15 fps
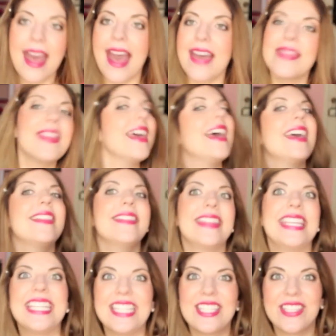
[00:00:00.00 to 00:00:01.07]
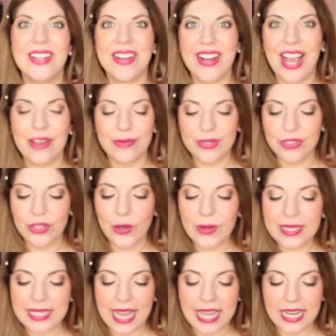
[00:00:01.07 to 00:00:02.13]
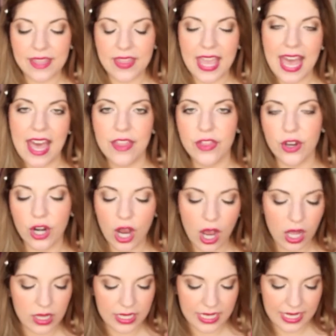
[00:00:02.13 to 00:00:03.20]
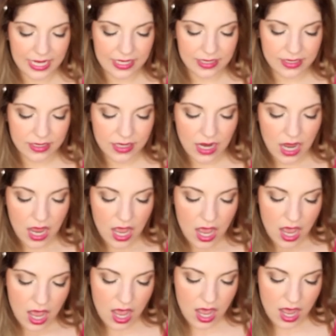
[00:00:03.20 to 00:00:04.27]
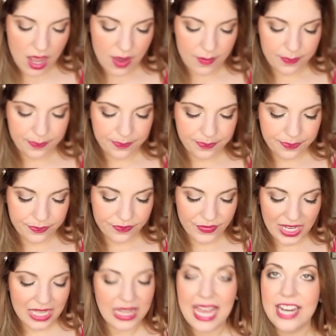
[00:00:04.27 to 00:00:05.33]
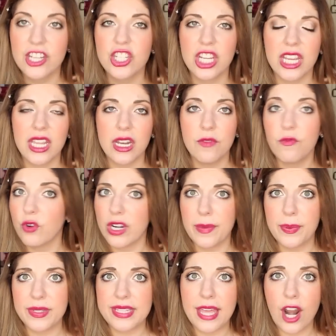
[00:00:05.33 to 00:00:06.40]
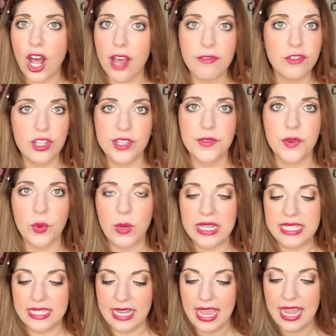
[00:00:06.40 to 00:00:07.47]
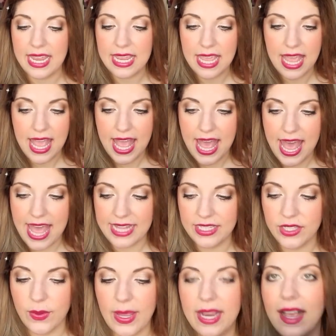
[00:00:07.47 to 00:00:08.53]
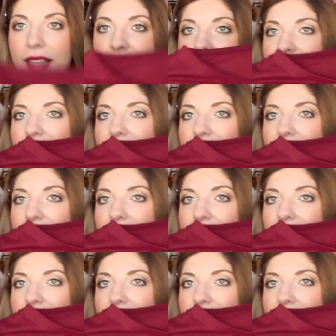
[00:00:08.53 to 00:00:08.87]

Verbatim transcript: And then this shirt, I was so excited. They had their Collegiate collection 40% off just for one day. And so I got